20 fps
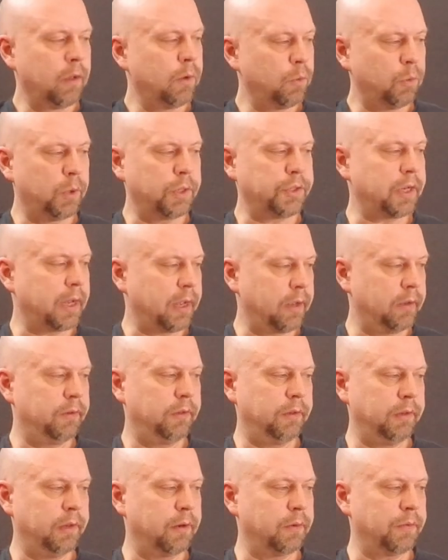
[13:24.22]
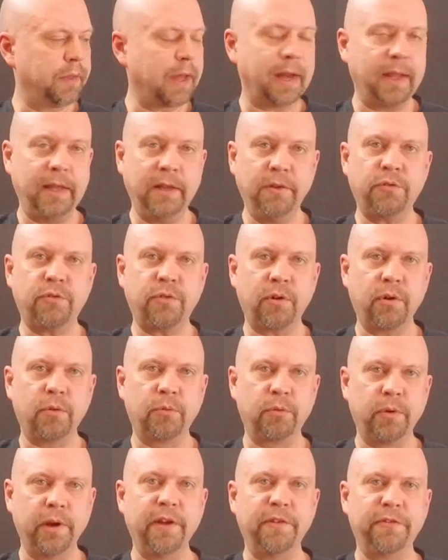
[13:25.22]
which, that
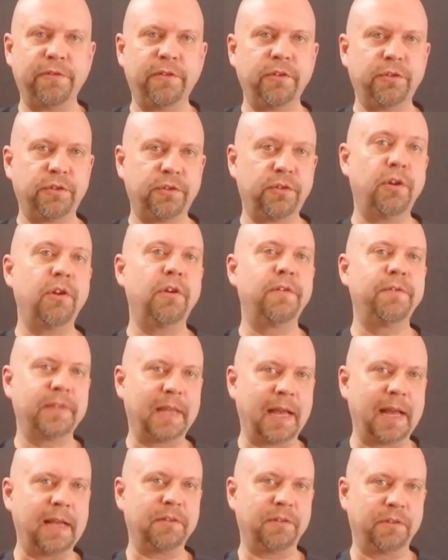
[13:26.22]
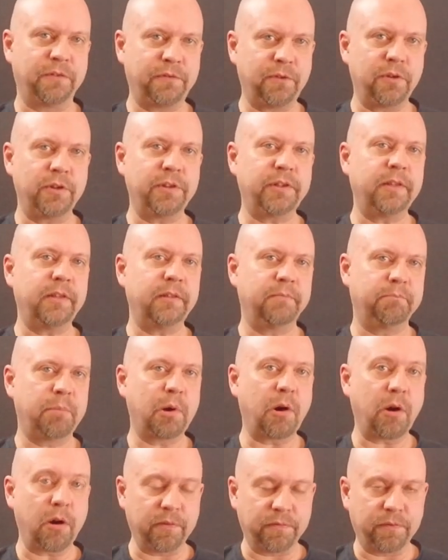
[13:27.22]
intro riff serves as the first
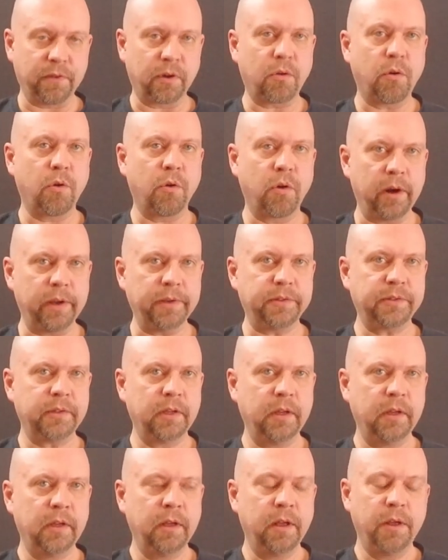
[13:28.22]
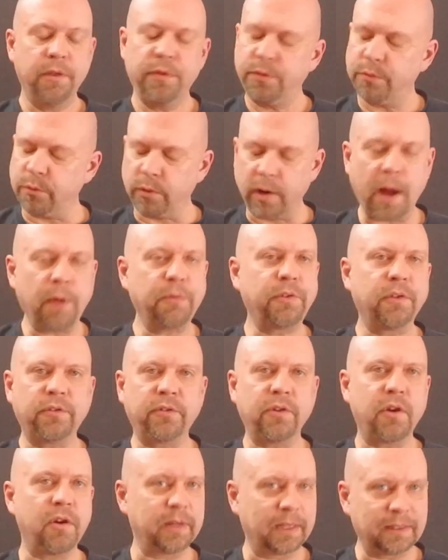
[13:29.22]
part of the chorus throughout the
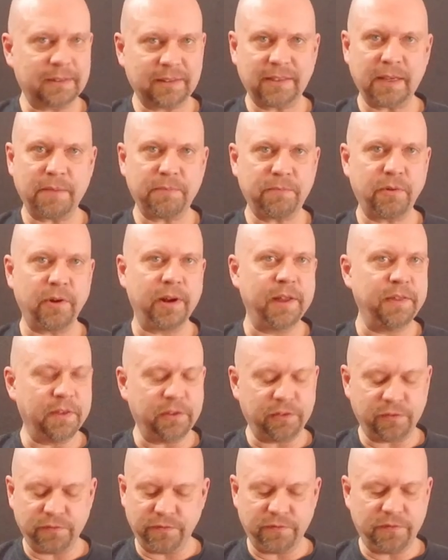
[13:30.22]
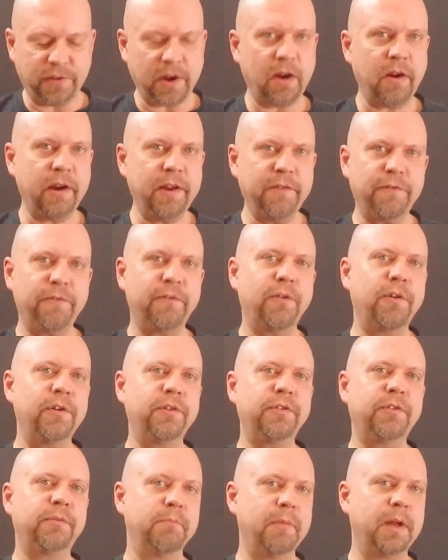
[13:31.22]
song, except for in this very
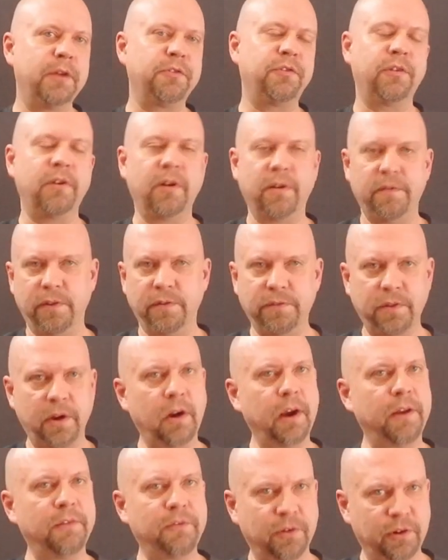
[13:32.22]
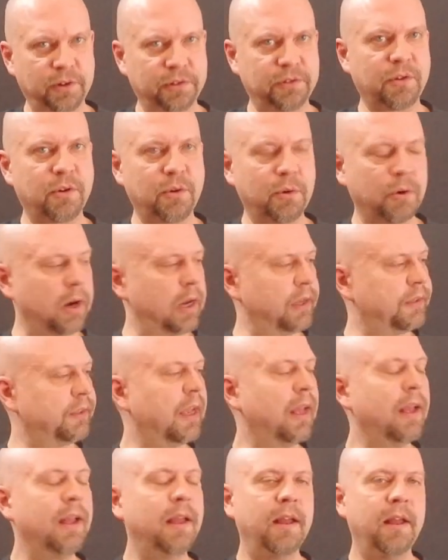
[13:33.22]
first measure of the very first
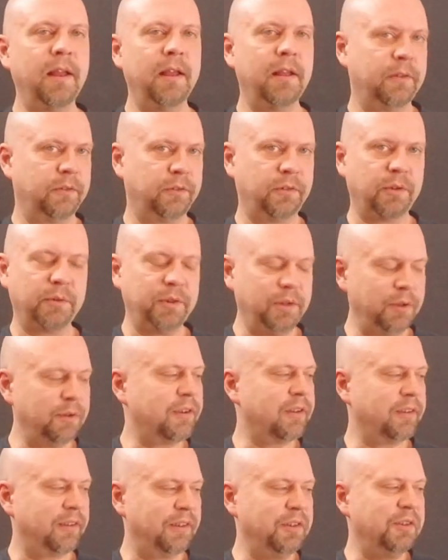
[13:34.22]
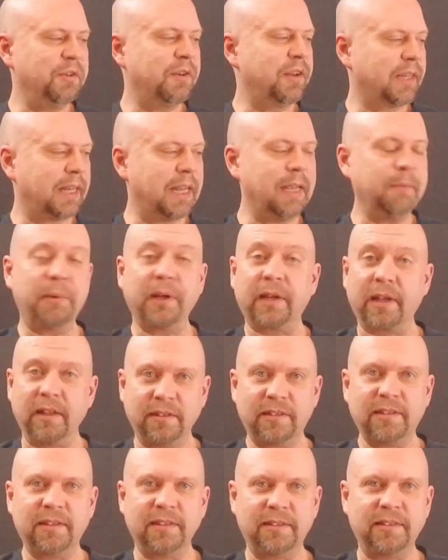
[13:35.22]
chorus. So you could keep it
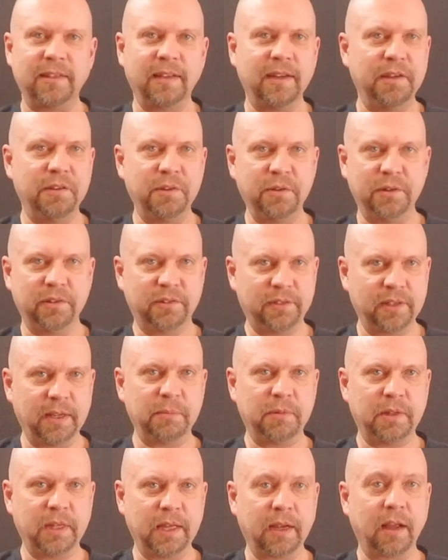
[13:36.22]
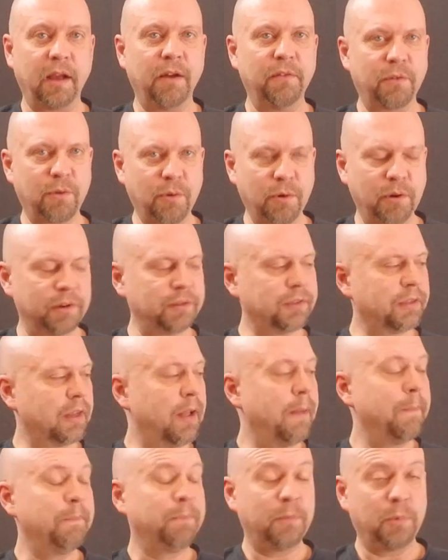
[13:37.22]
consistent and do the same thing, of course.
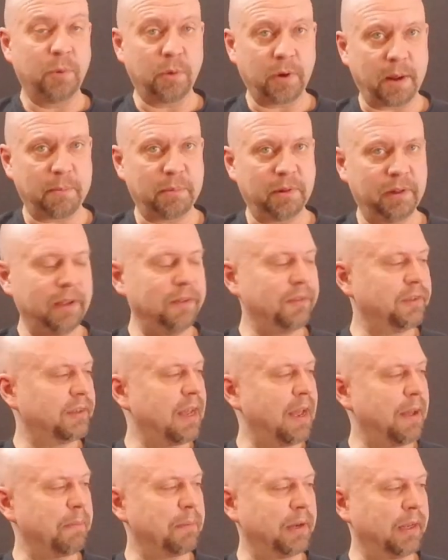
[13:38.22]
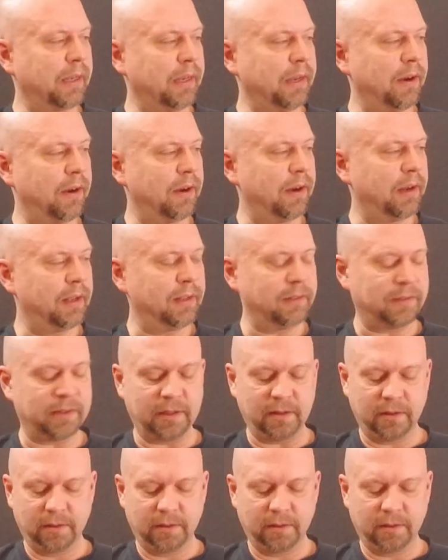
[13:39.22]
But what I believe is happening here is